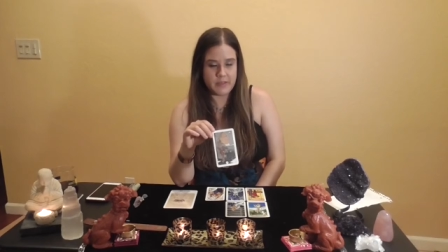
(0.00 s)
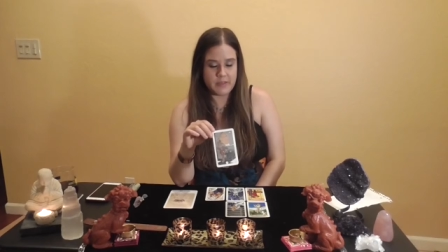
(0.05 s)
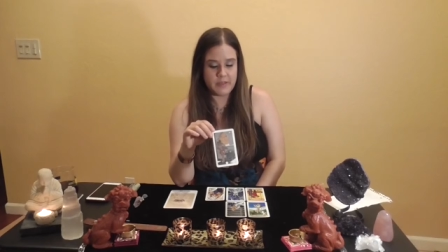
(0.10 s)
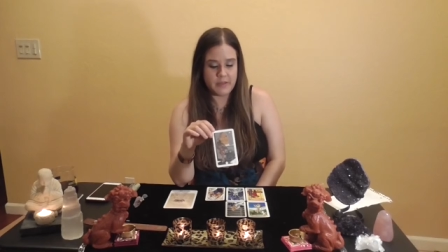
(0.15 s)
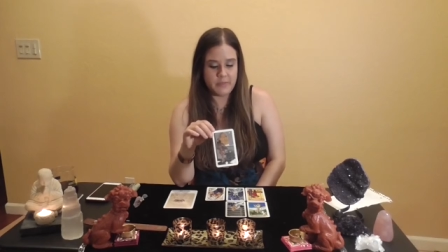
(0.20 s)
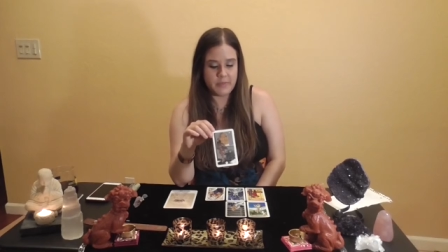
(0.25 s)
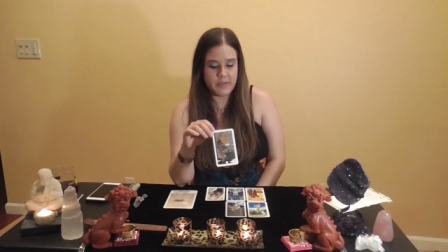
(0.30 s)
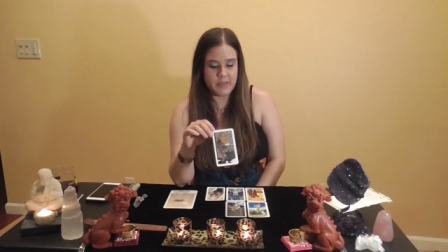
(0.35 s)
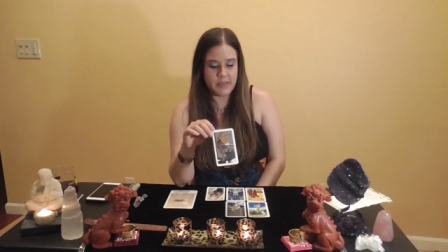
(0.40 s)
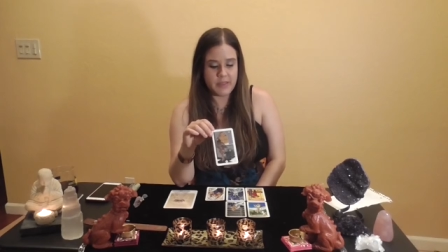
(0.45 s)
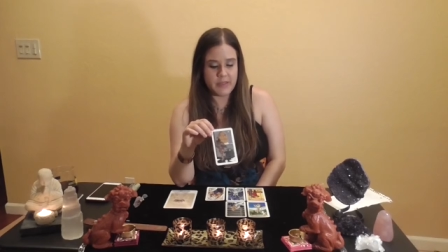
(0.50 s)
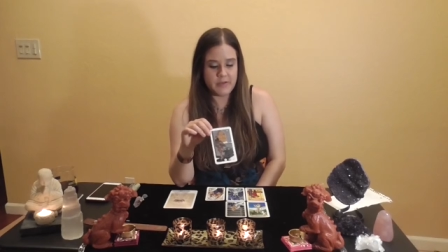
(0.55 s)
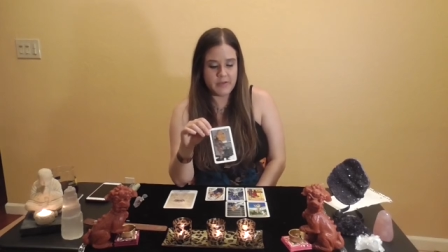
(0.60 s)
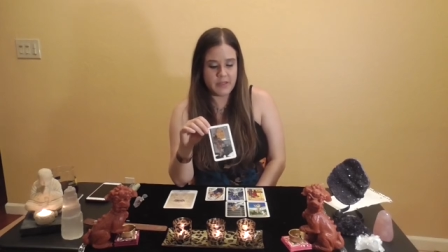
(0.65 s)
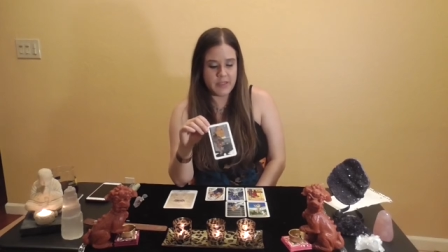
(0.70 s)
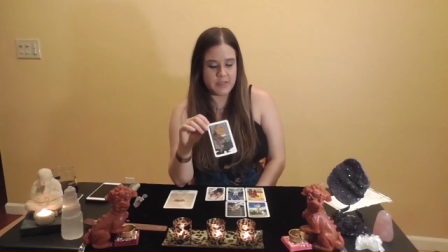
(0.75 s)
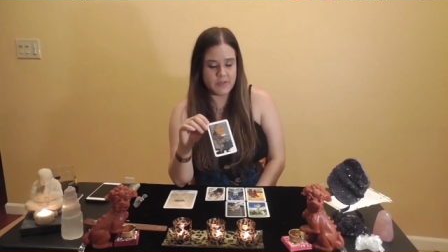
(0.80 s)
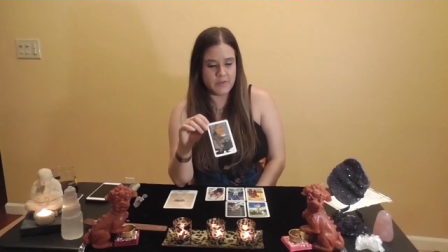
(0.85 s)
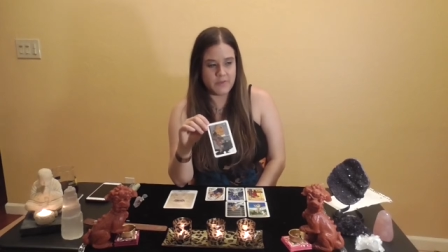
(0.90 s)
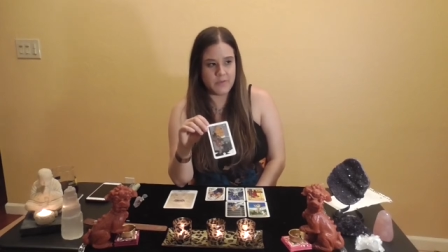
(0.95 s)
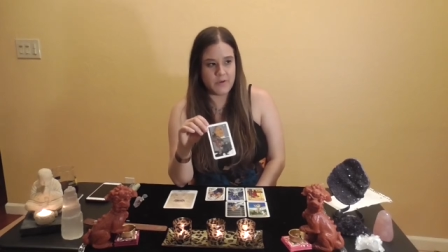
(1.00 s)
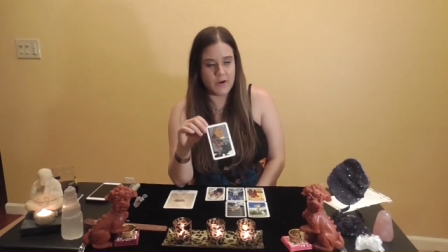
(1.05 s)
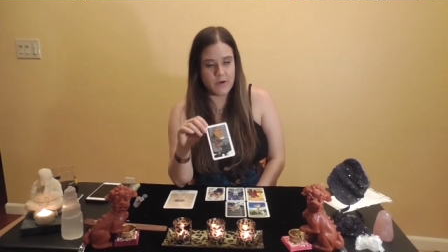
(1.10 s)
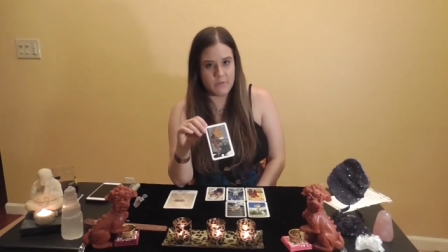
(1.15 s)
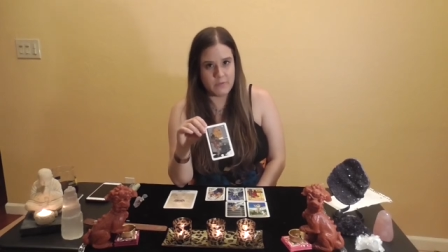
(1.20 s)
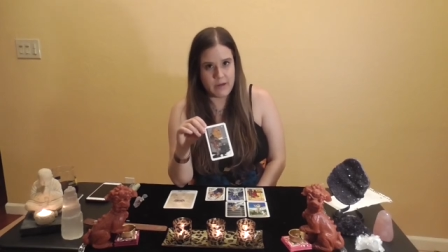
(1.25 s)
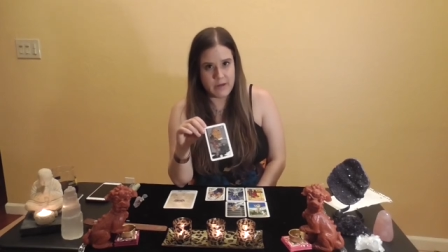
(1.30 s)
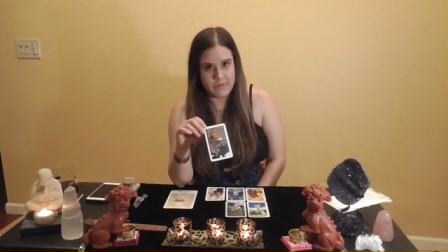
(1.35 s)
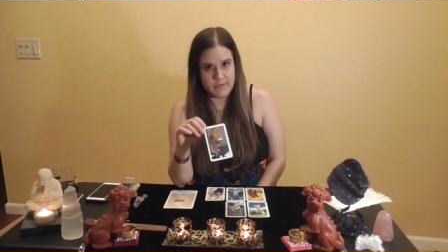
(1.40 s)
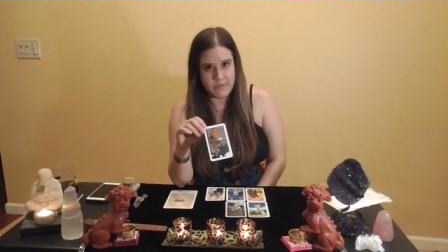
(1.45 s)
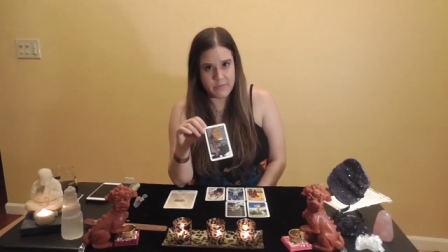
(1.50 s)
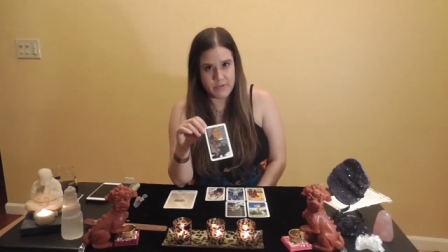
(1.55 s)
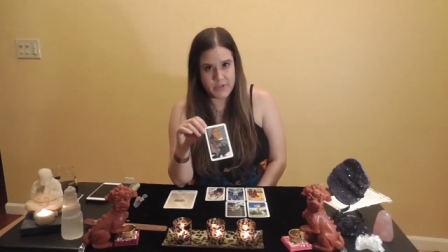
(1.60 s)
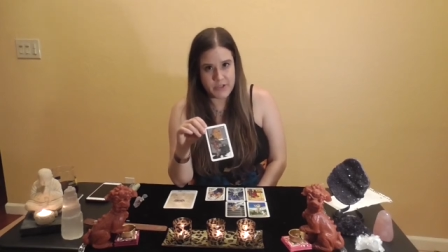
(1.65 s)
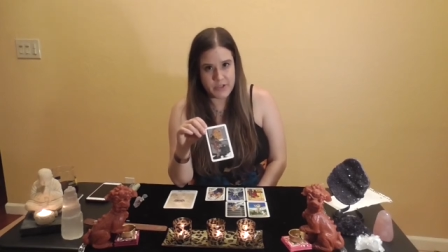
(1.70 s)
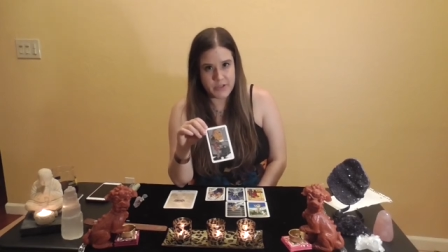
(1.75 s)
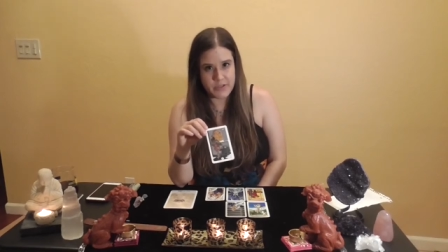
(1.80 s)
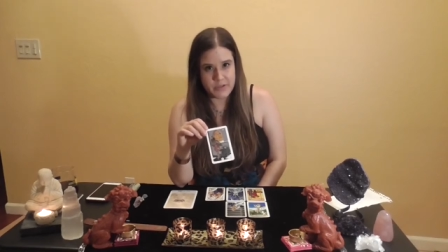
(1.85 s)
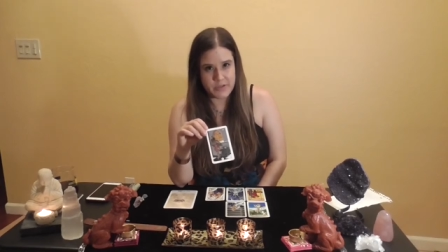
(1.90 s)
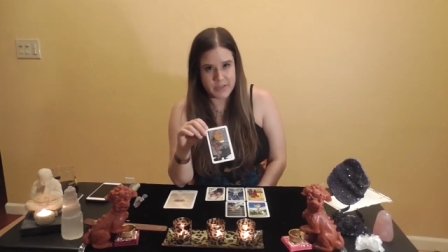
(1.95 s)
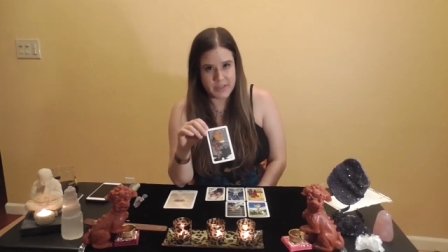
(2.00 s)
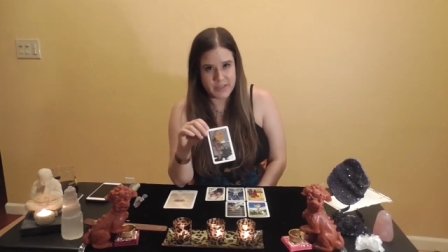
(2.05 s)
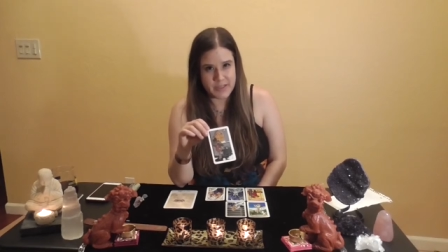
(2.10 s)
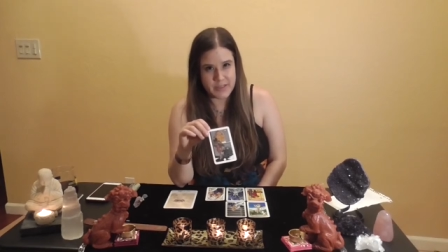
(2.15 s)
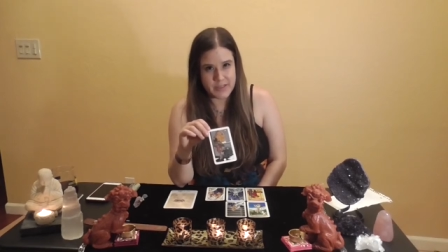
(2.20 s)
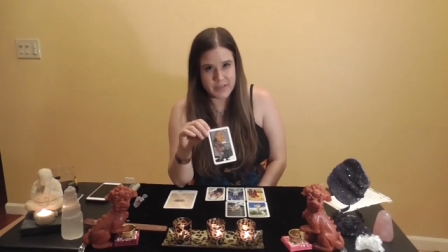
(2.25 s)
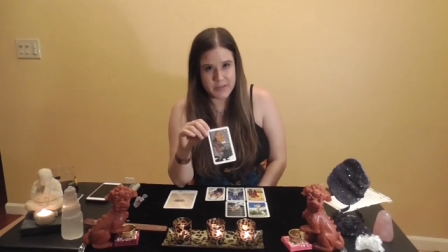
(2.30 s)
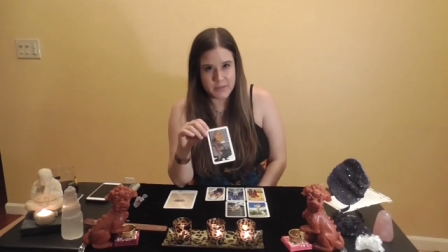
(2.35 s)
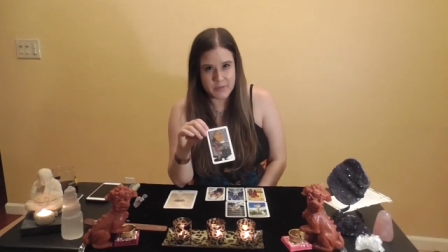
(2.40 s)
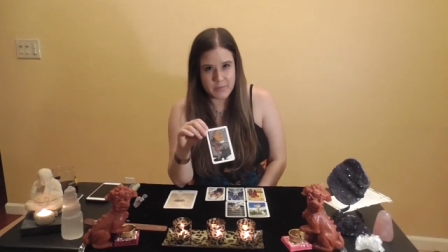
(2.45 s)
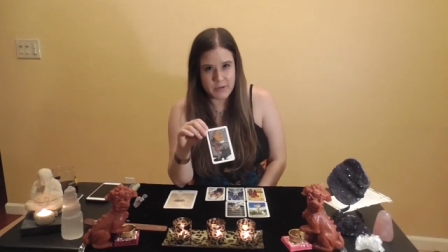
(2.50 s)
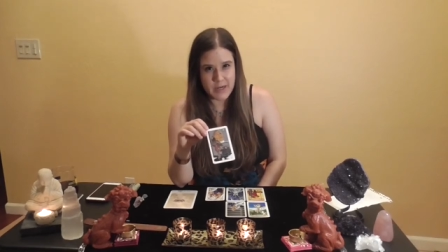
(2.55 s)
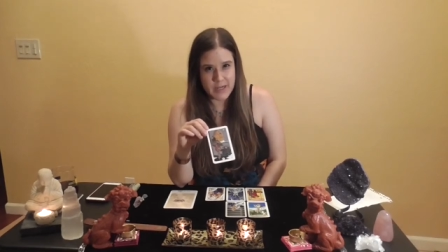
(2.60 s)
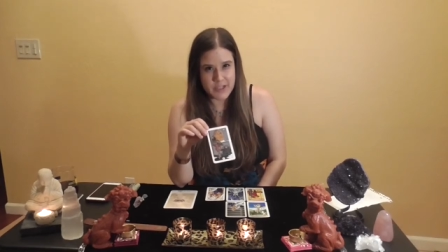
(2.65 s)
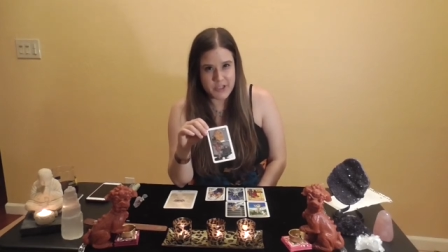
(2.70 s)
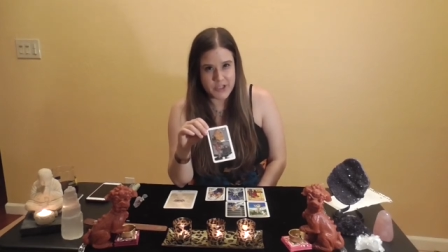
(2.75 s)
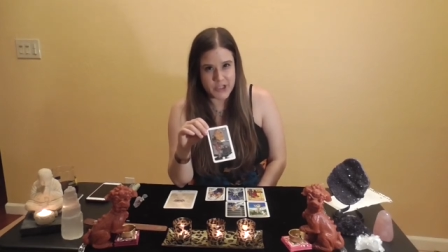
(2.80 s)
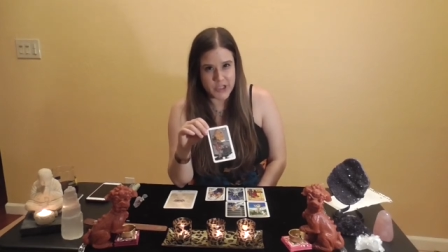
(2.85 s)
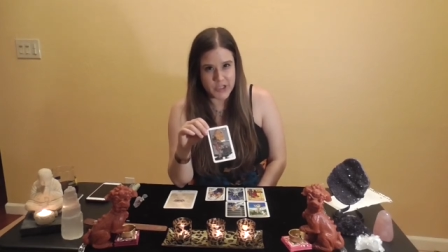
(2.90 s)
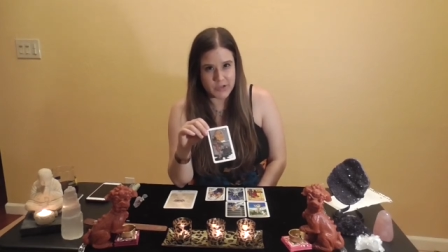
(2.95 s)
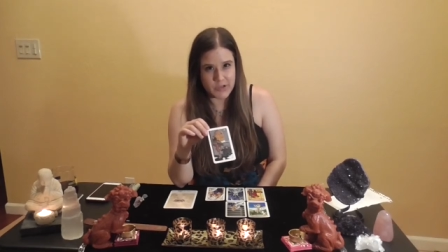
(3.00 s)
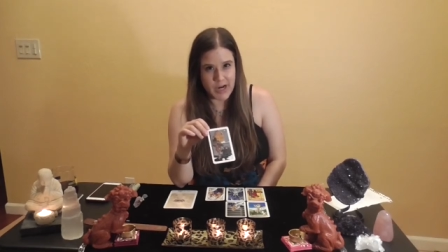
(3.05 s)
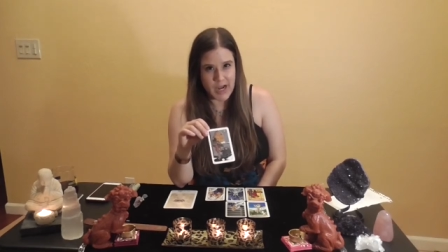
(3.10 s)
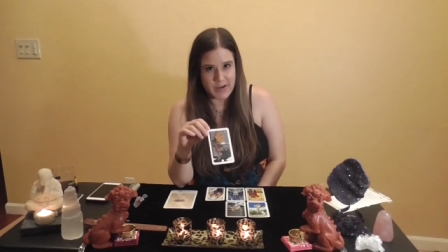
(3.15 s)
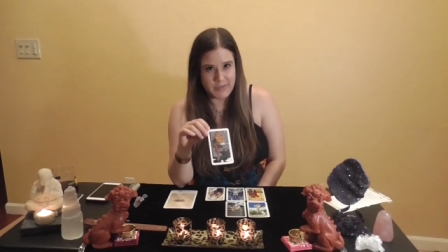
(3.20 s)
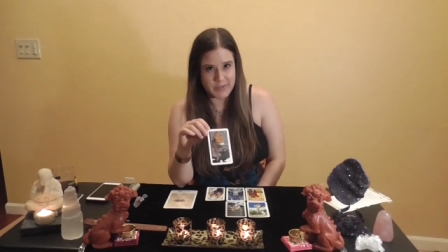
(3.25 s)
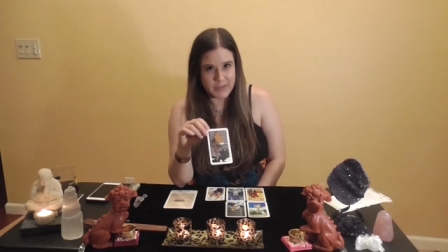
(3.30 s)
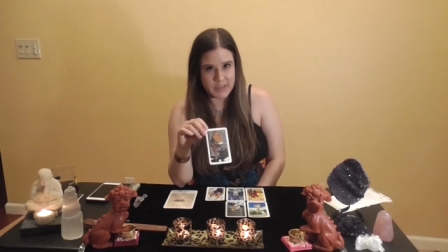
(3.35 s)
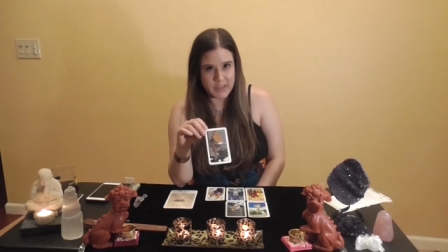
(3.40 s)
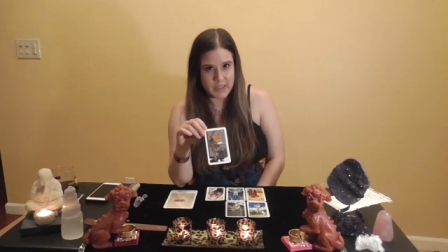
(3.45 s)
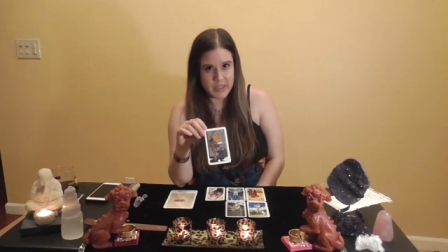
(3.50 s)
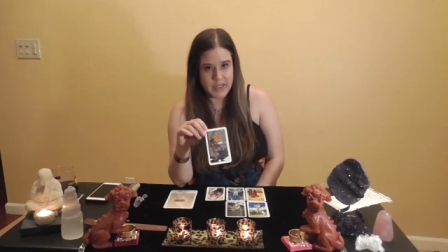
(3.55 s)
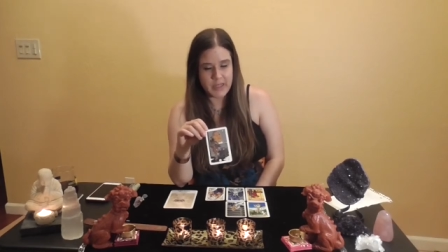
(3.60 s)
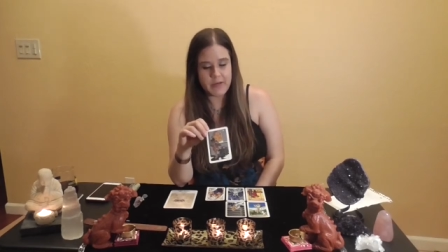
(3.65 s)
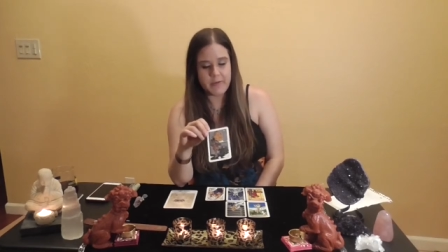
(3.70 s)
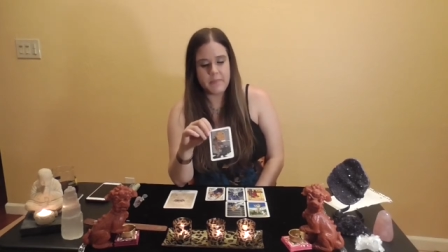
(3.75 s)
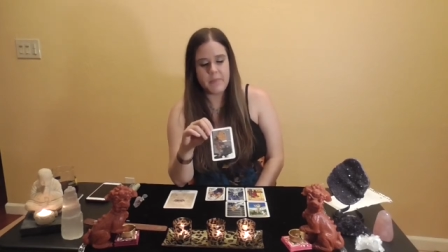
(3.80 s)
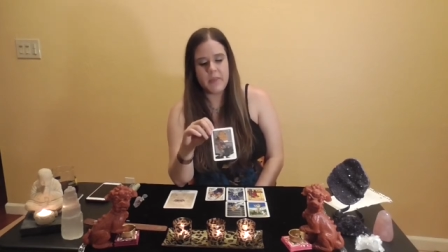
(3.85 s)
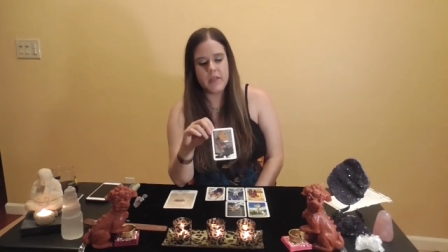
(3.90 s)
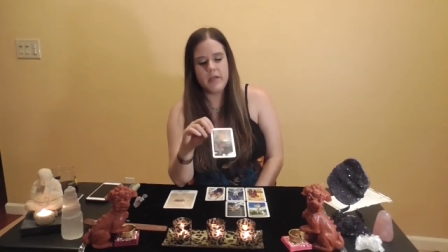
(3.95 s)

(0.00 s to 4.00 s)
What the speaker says: It could be that you guys are far away from each other distance-wise, geographically.